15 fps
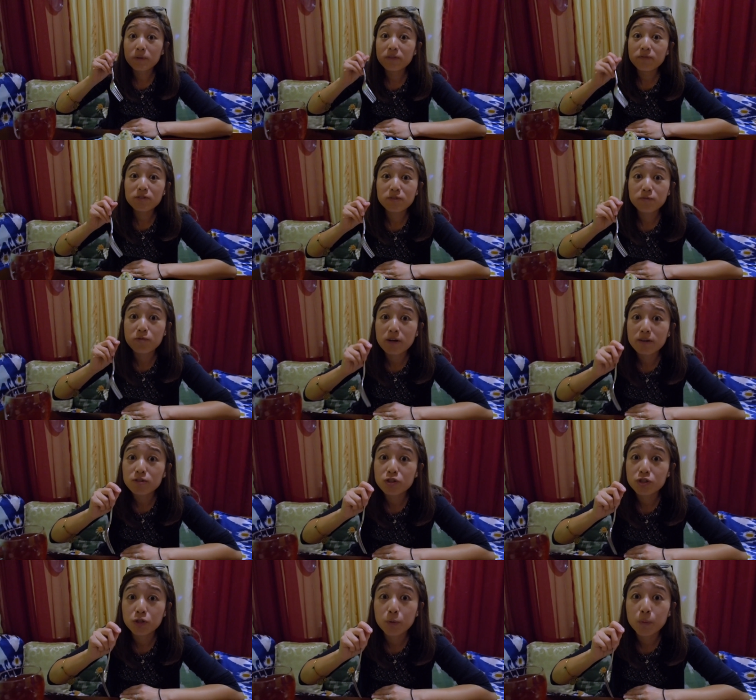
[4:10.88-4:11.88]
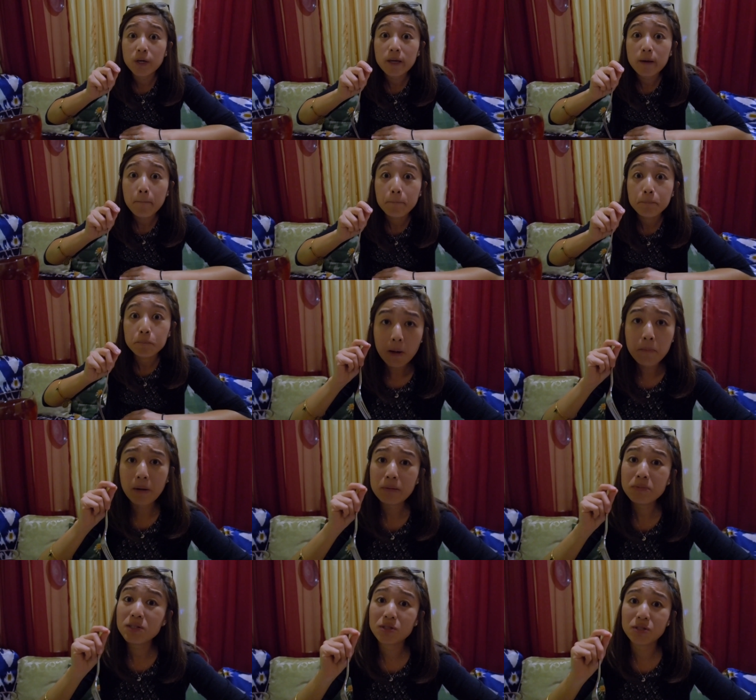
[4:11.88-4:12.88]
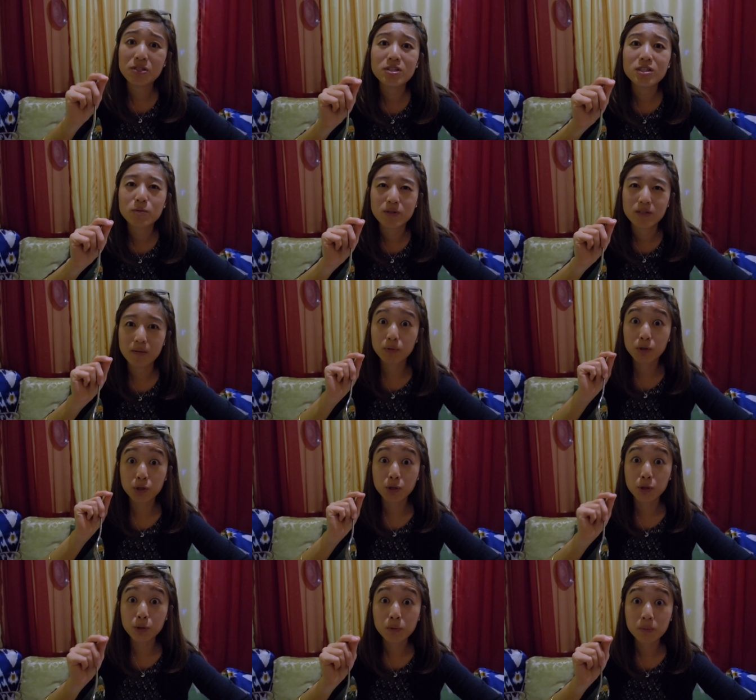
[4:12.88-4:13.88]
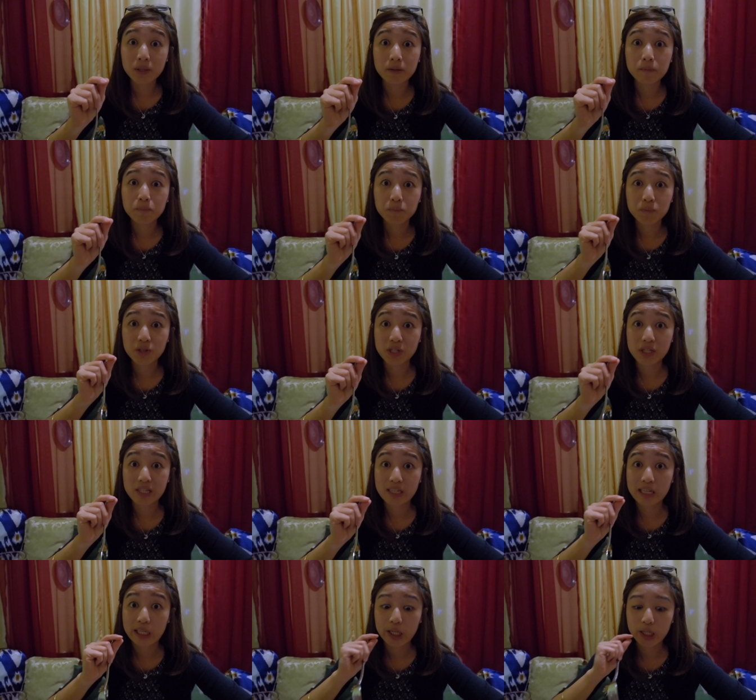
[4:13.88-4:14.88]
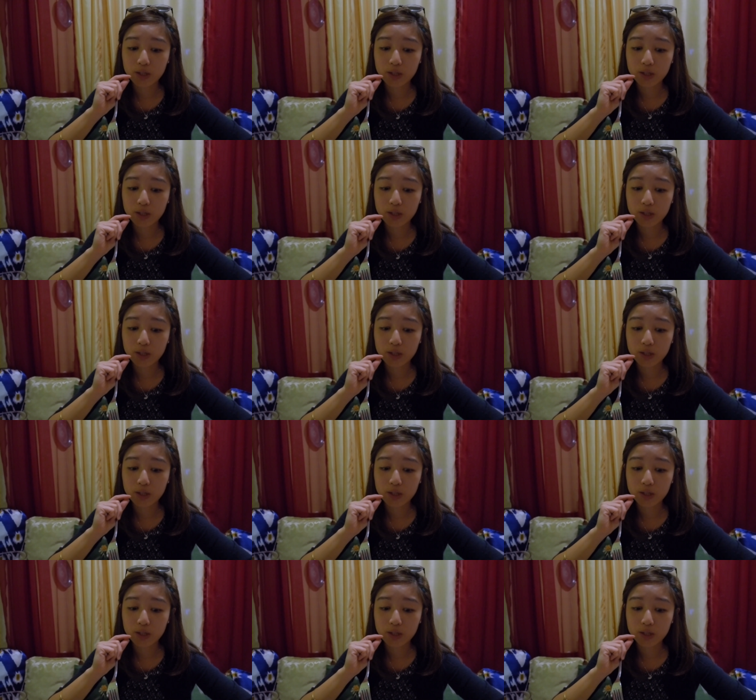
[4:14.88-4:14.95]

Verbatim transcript: Beef is very chewy it might be seasoned with some cumin seasoning